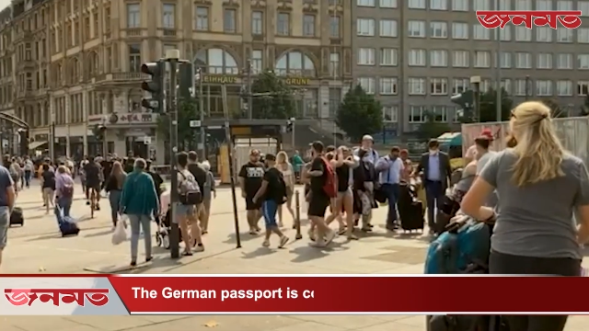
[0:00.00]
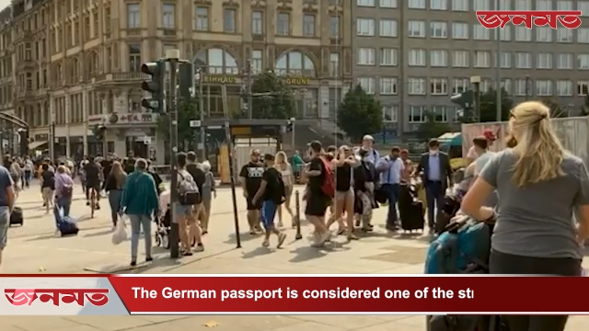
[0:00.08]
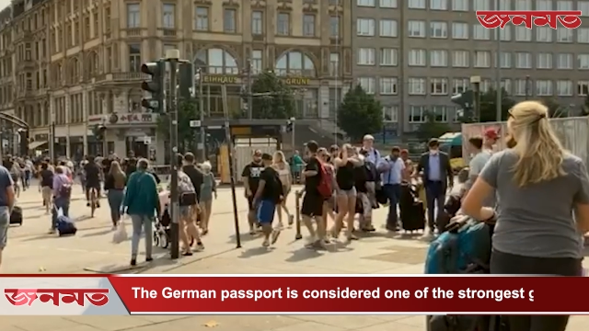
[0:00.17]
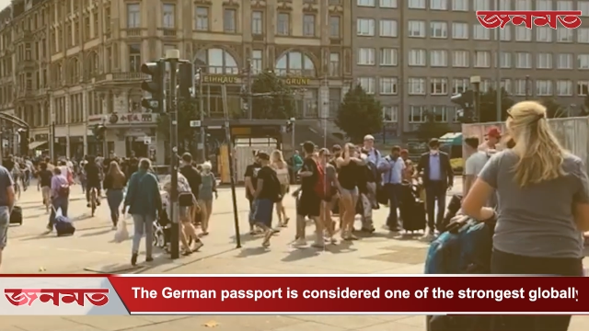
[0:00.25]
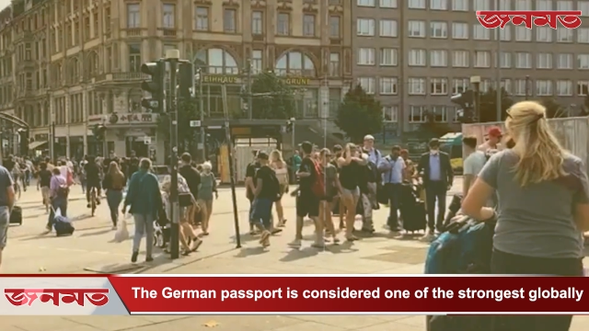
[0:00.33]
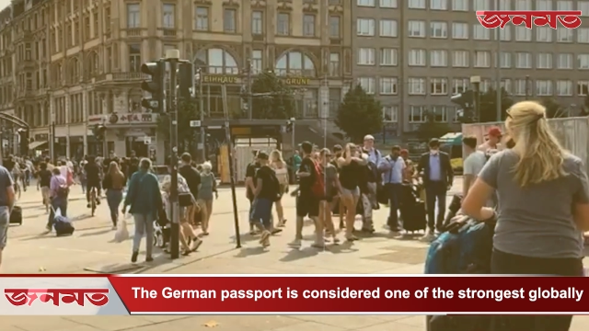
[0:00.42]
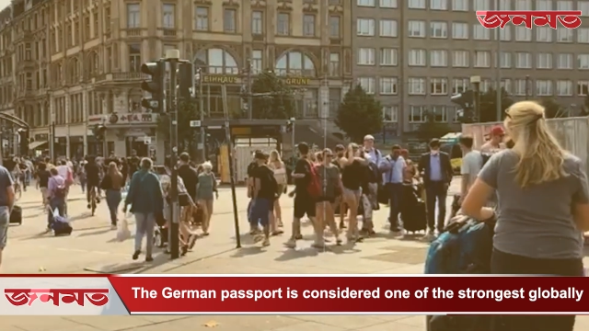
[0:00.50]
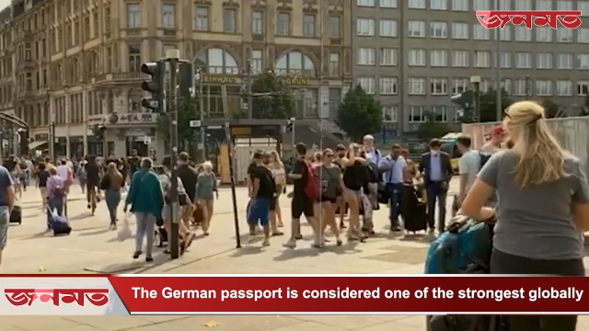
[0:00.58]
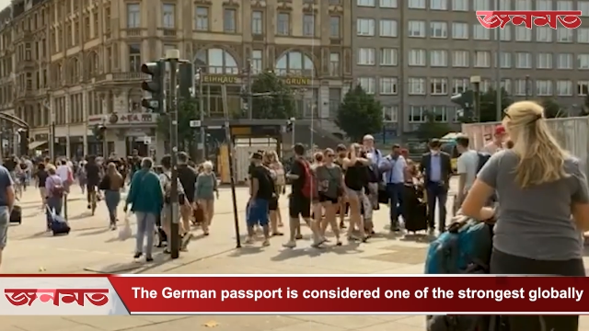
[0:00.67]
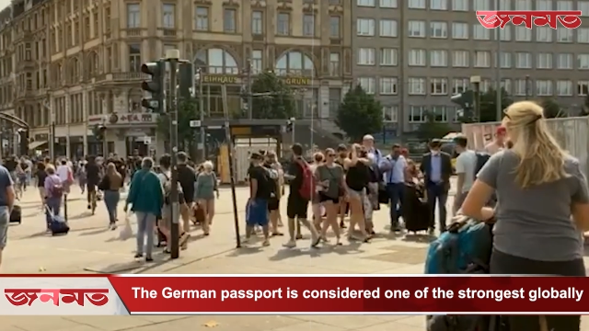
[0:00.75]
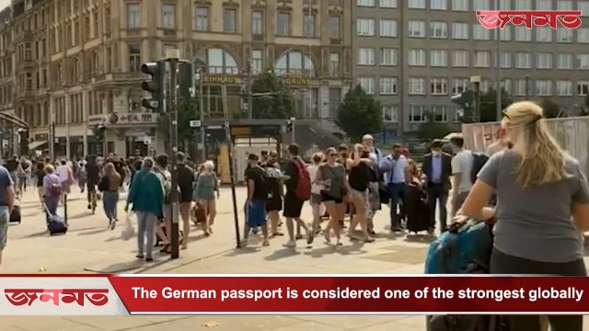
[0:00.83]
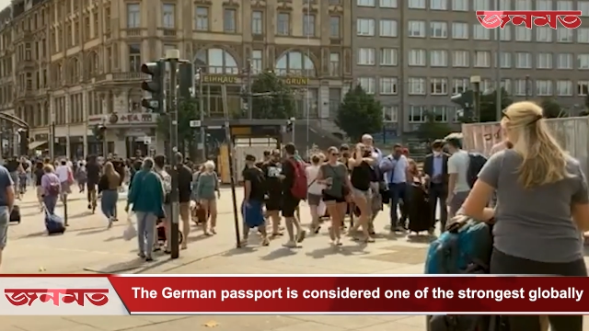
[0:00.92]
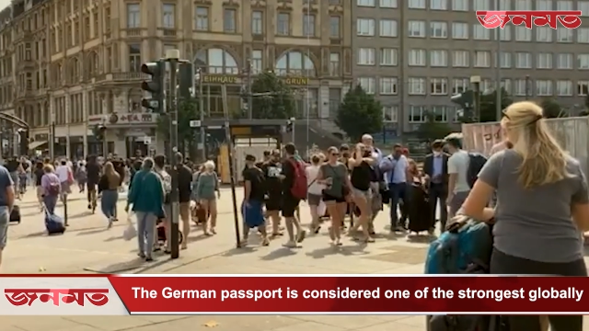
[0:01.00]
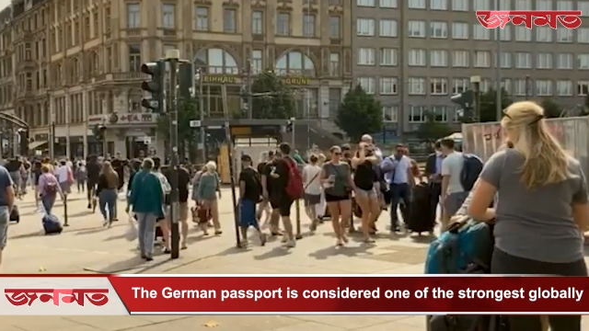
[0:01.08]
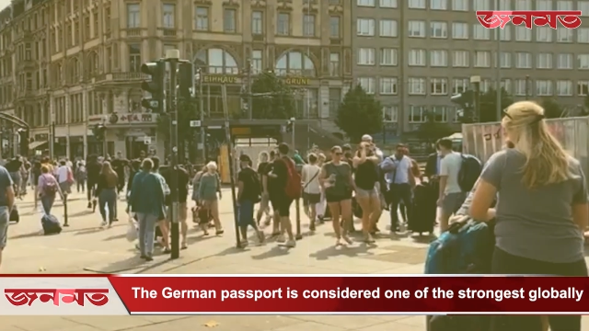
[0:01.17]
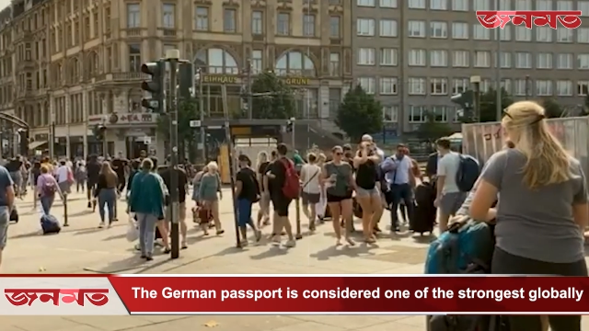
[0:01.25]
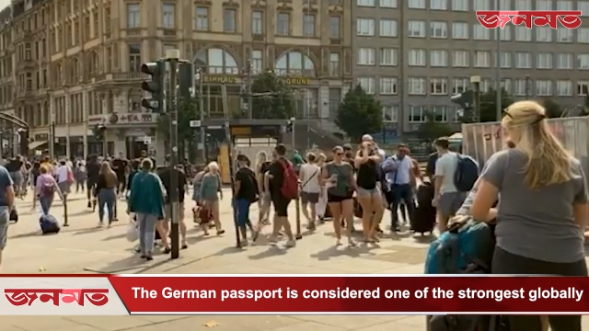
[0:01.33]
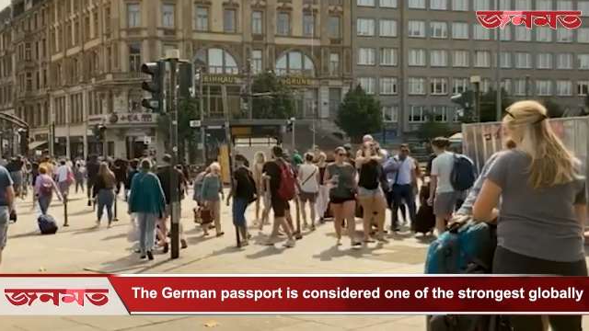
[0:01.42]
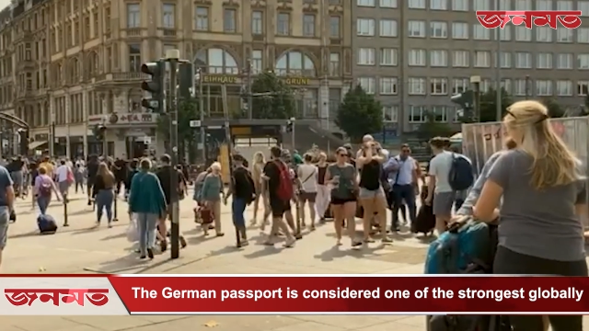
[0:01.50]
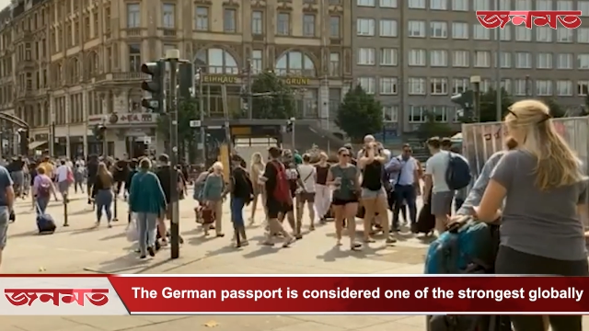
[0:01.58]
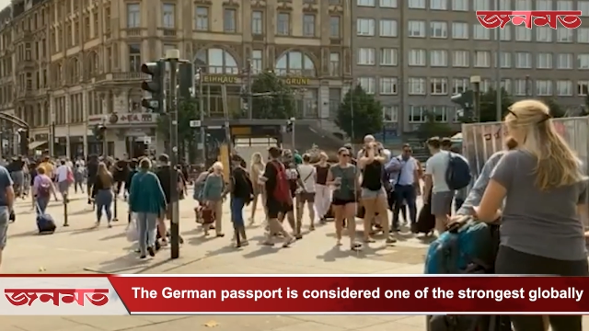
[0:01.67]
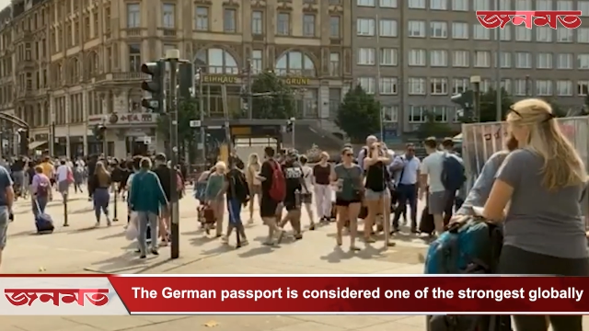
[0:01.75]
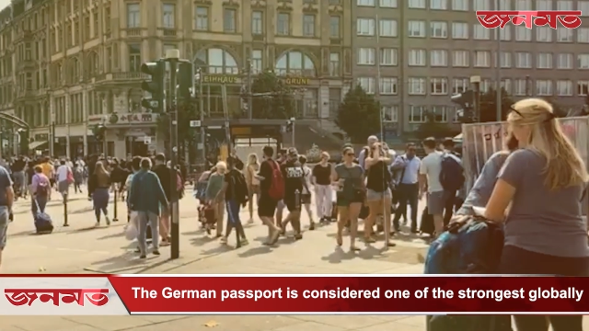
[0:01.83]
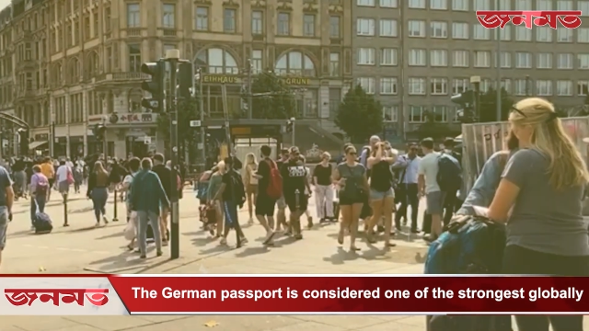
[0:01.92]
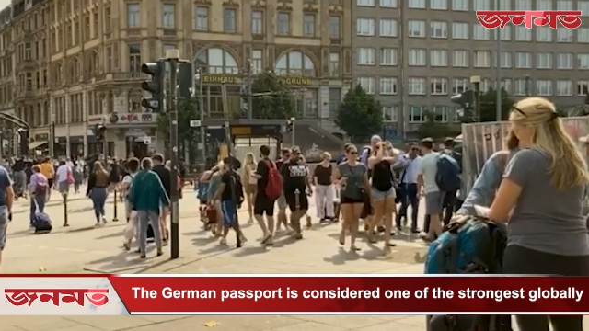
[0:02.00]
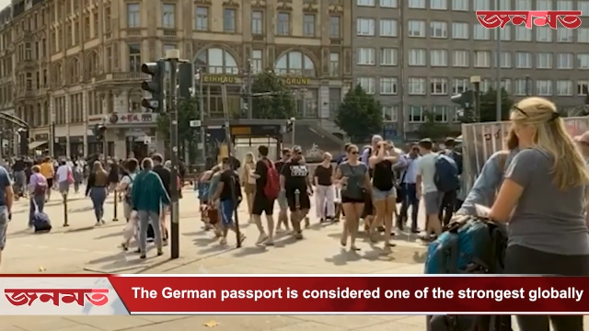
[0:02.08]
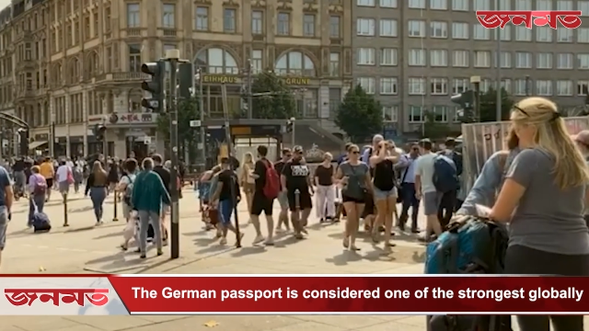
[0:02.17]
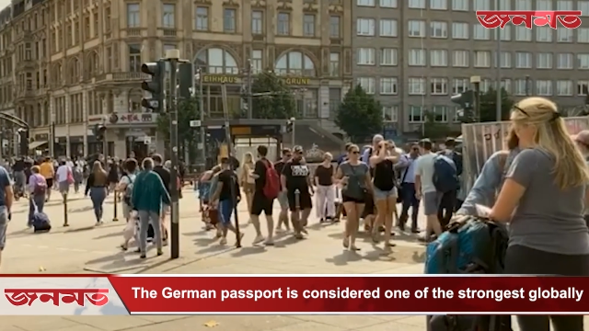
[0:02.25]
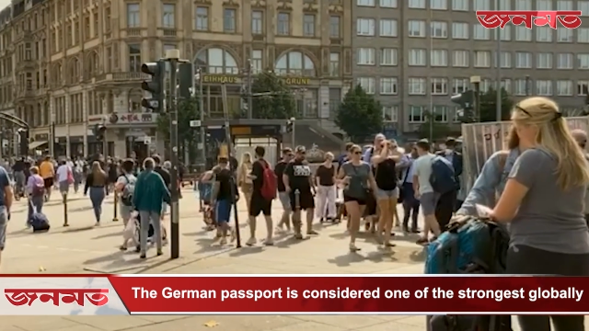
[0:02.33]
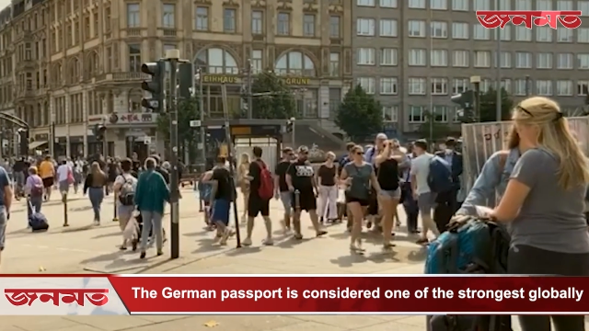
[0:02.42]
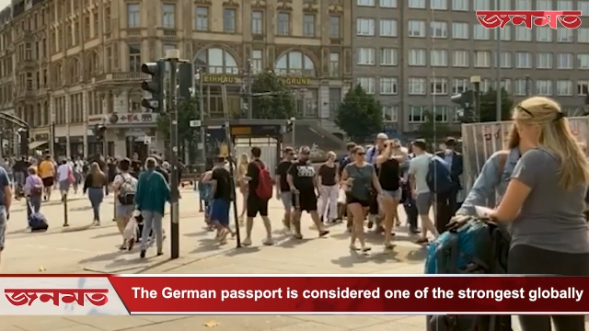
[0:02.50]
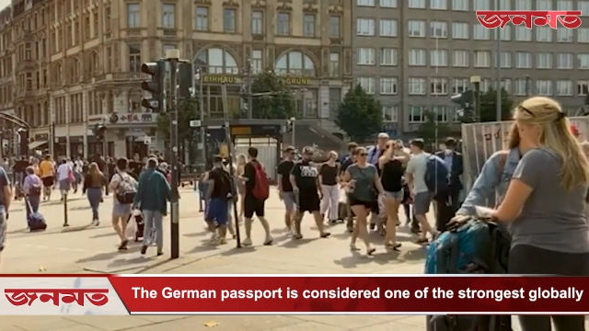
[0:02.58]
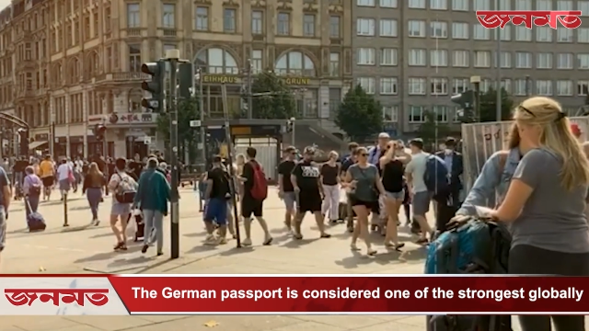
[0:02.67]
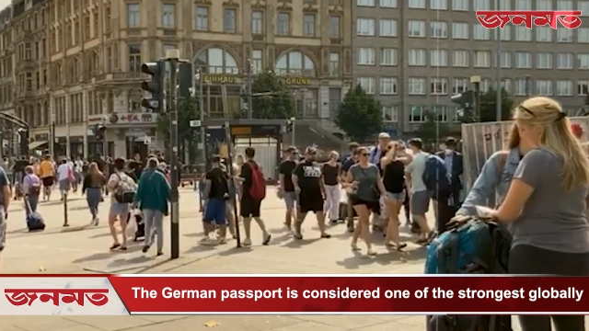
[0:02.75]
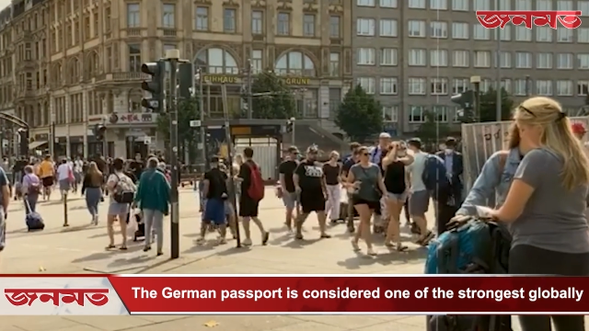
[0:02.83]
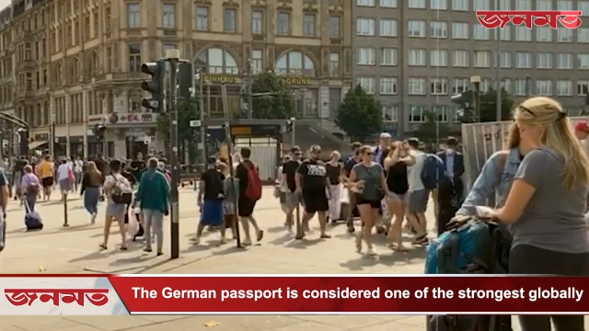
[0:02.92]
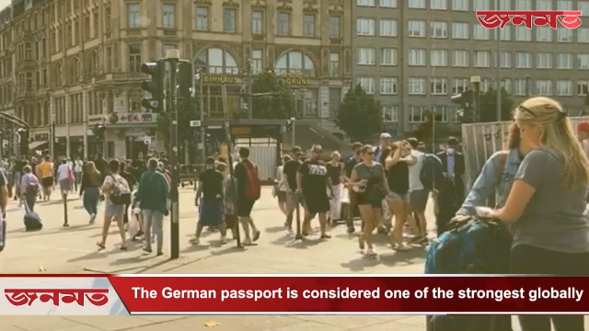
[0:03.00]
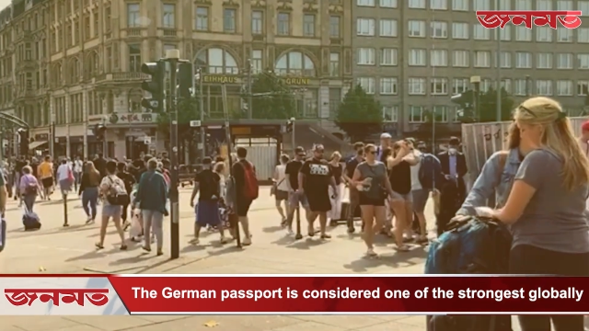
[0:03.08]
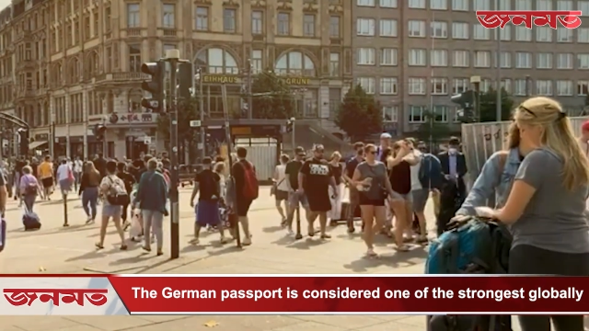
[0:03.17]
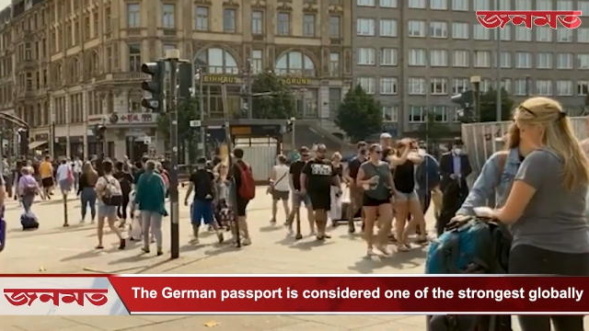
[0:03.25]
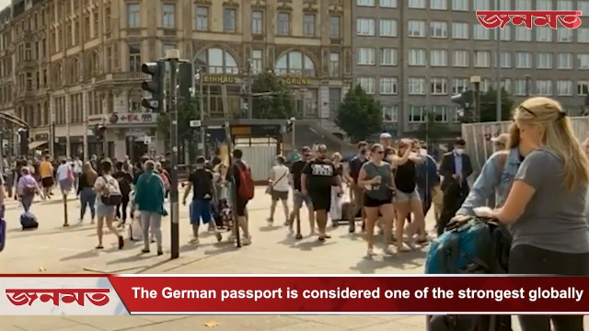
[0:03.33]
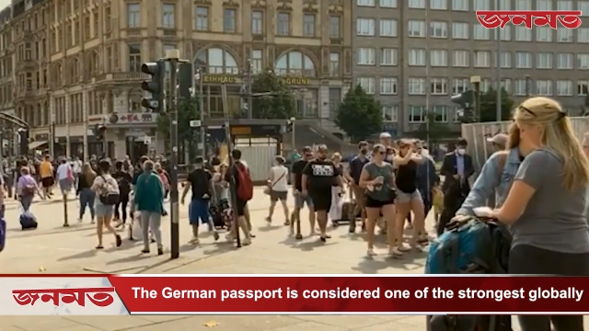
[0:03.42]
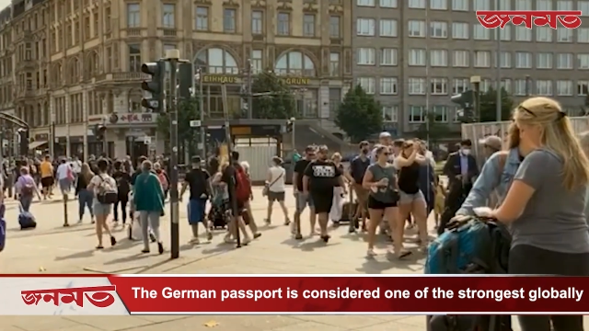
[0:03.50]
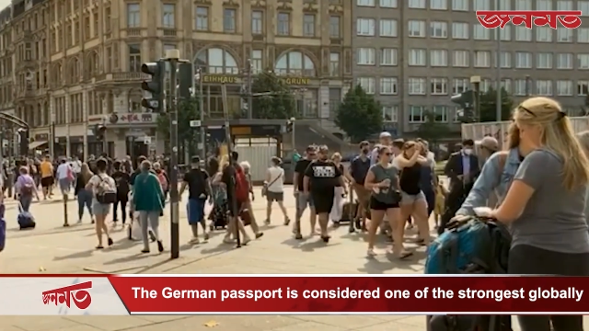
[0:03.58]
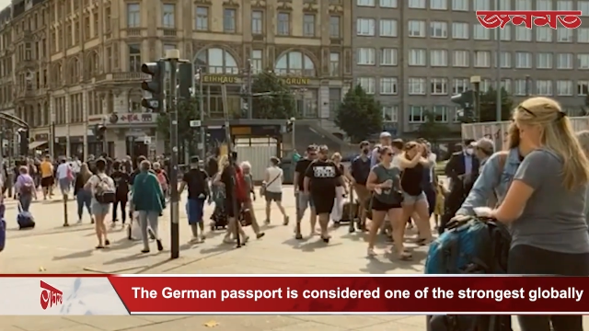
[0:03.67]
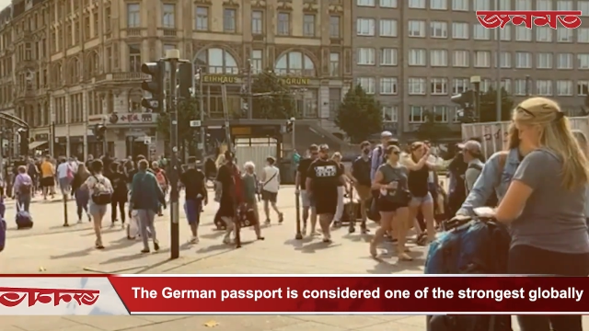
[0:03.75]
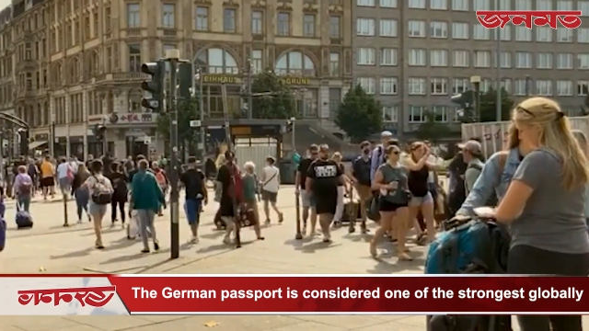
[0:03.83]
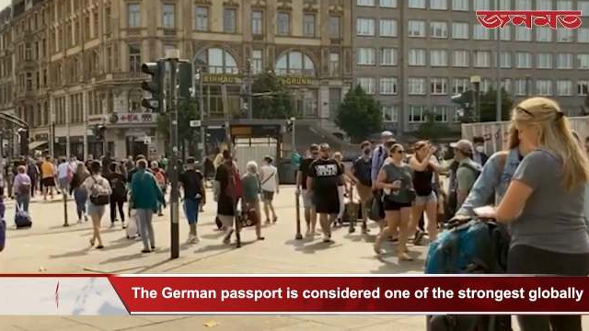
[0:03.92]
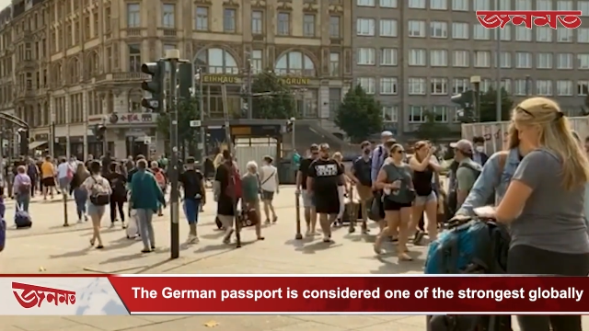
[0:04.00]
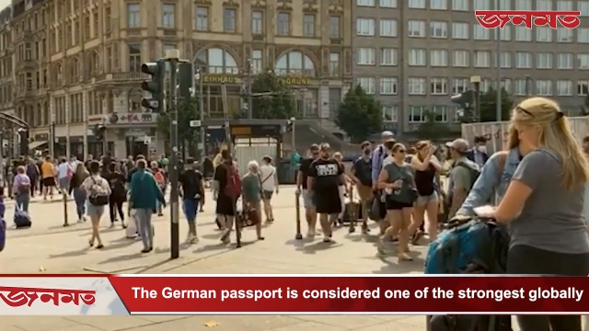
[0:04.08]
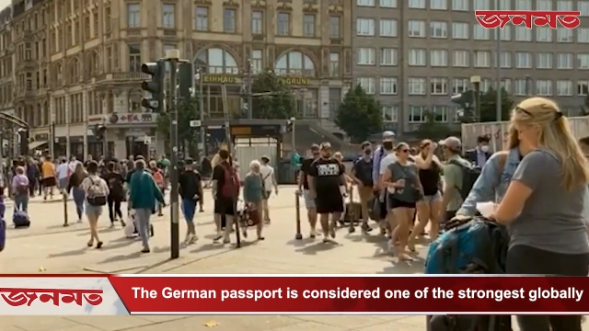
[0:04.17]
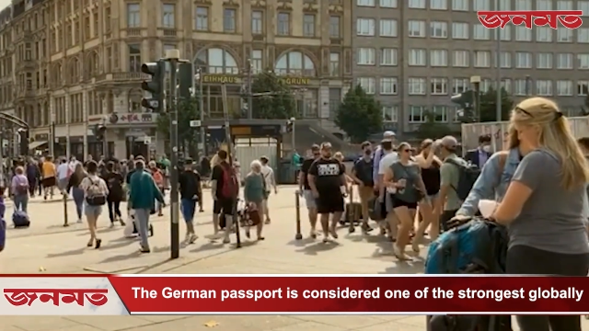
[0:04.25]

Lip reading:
[unreadable: no face in view]